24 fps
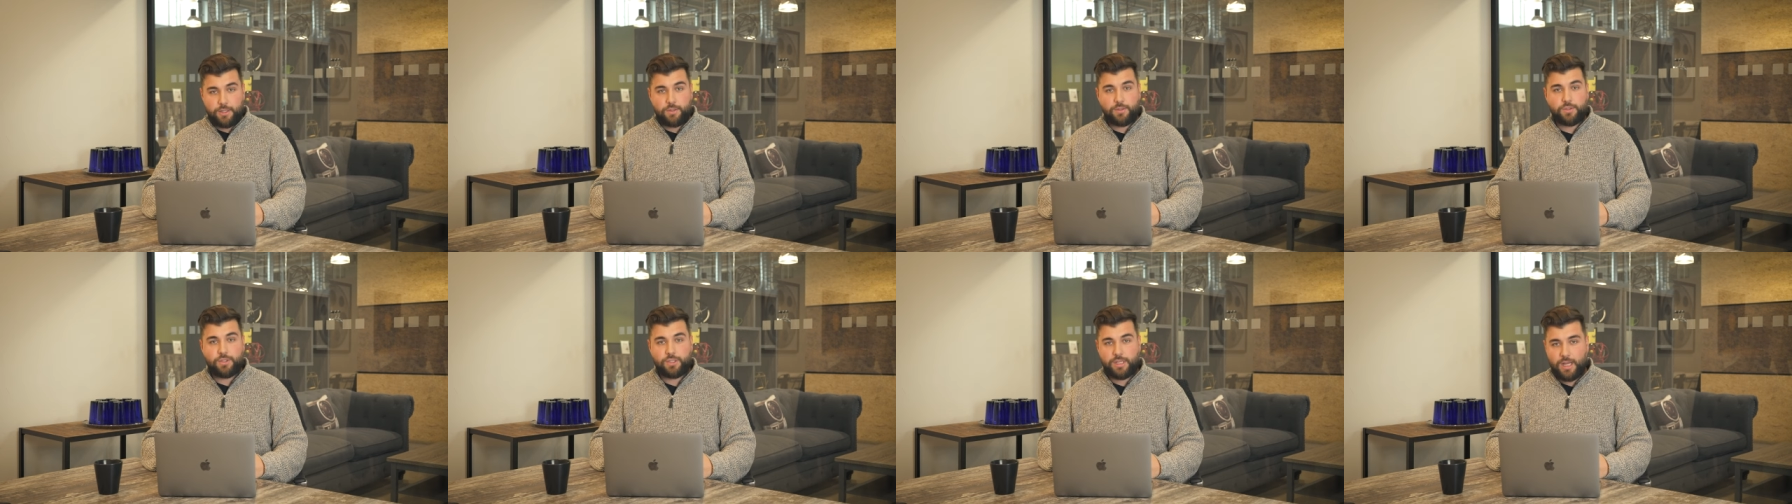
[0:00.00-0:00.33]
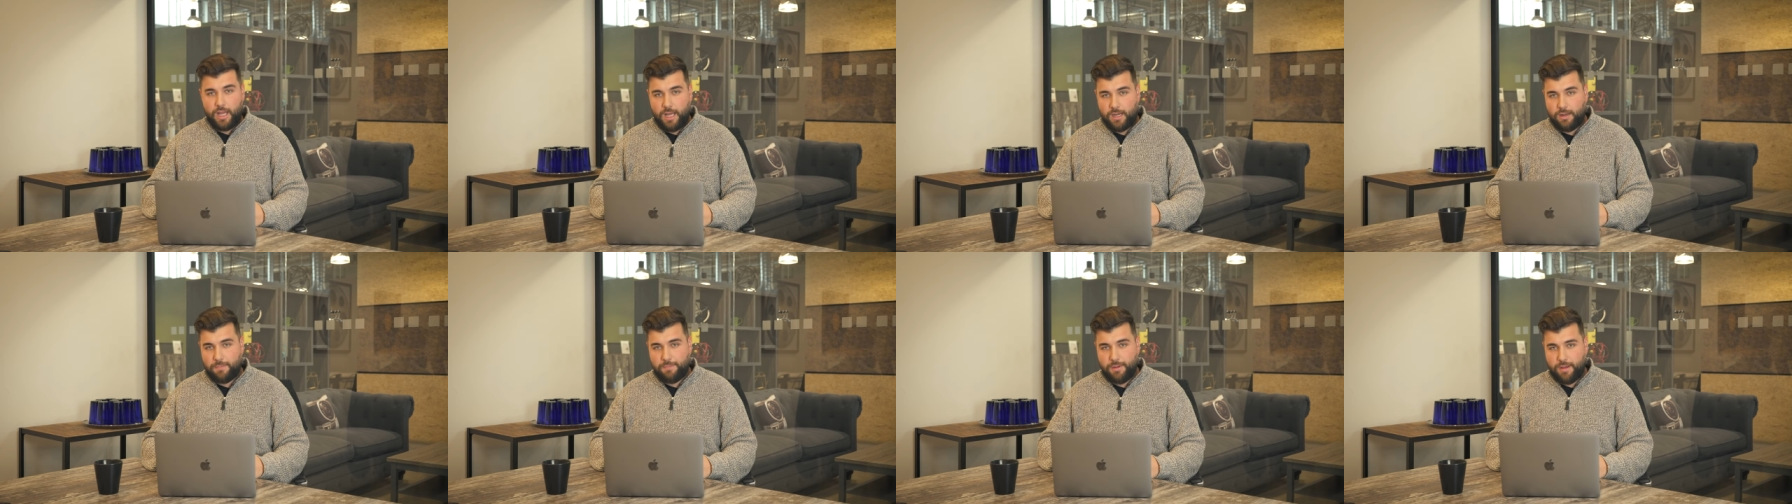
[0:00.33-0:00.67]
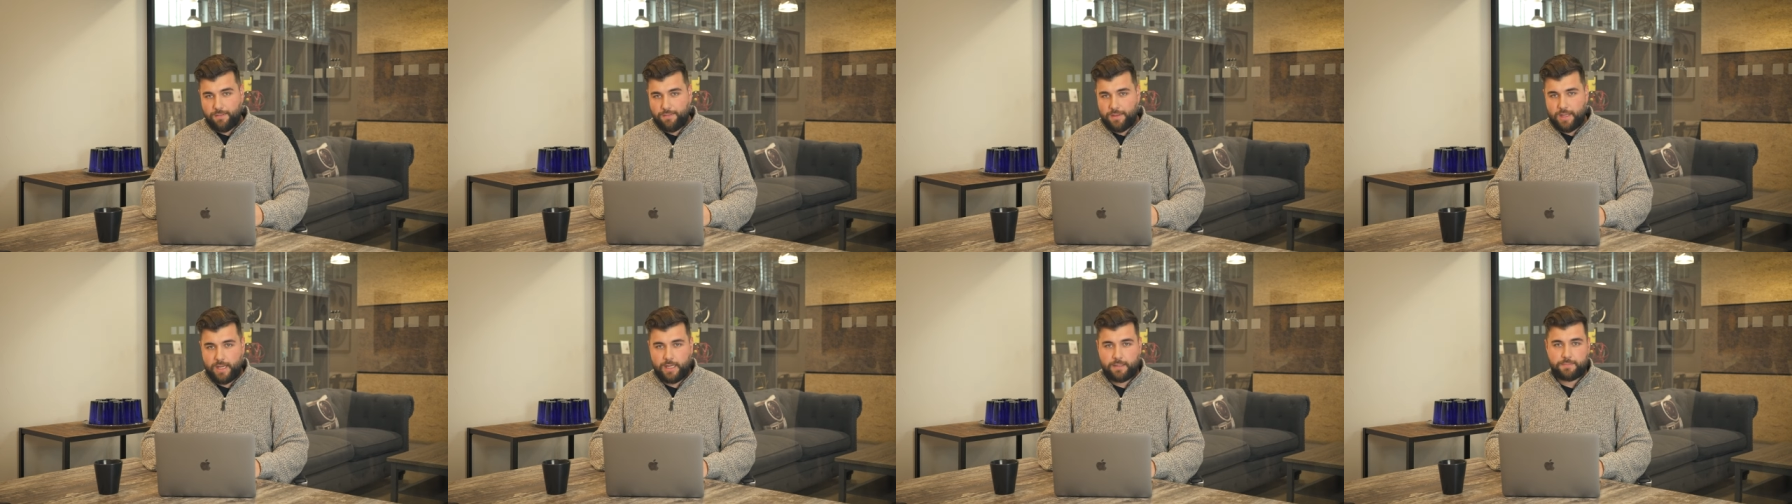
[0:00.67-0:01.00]
you stand
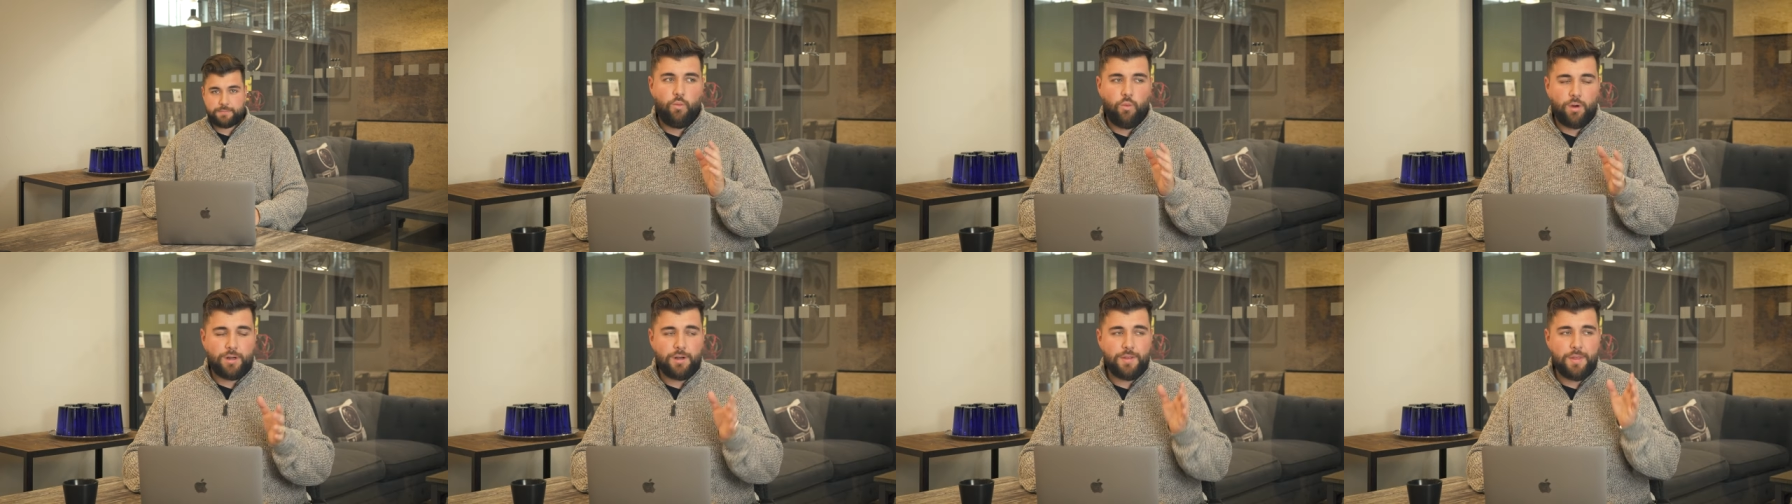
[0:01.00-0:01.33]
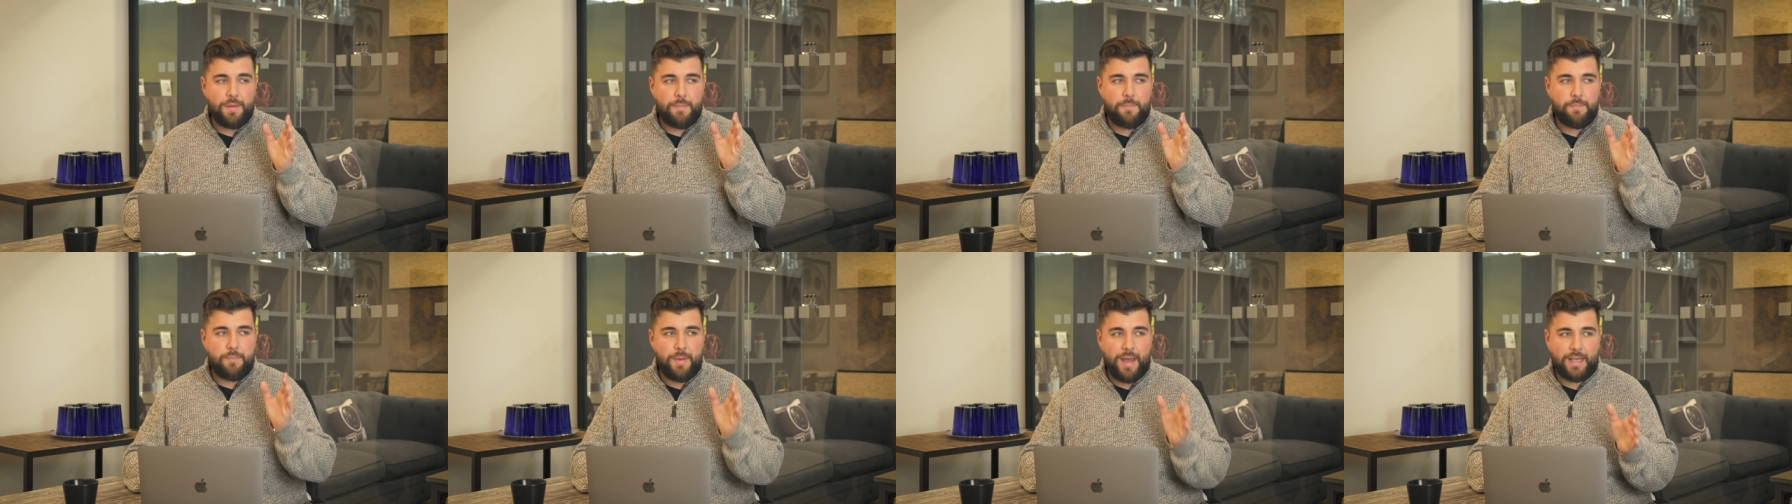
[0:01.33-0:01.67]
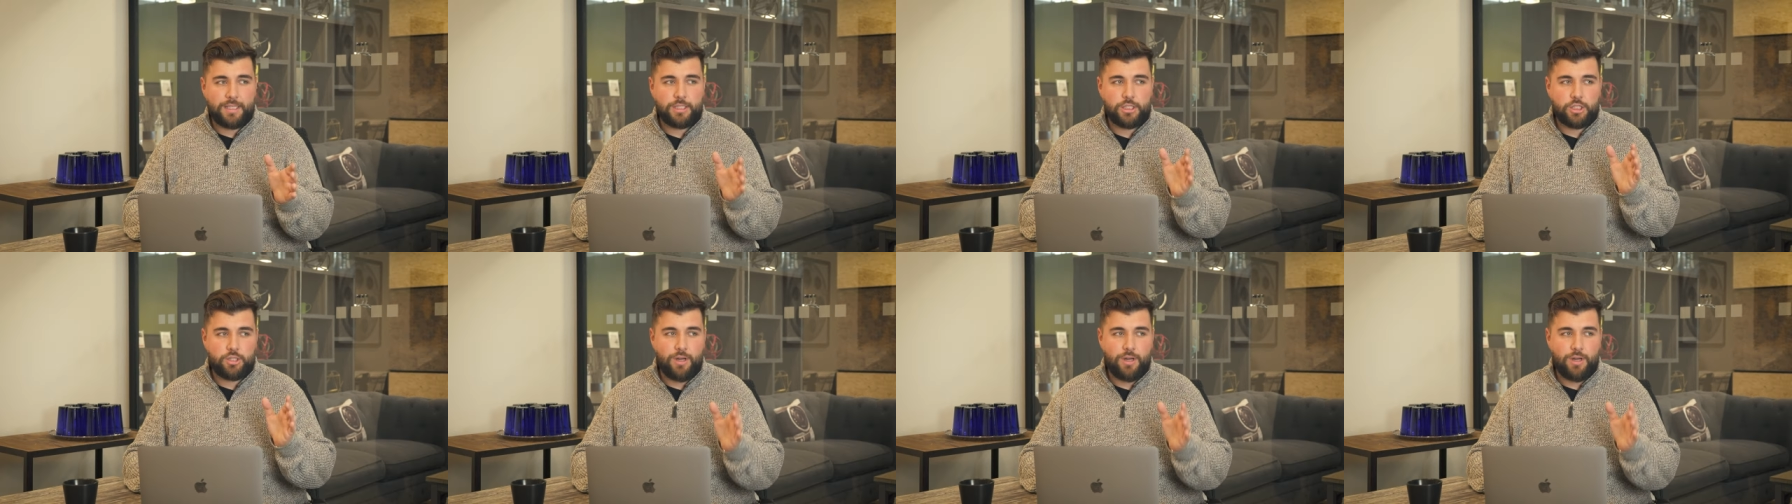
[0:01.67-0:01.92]
above that? What are the best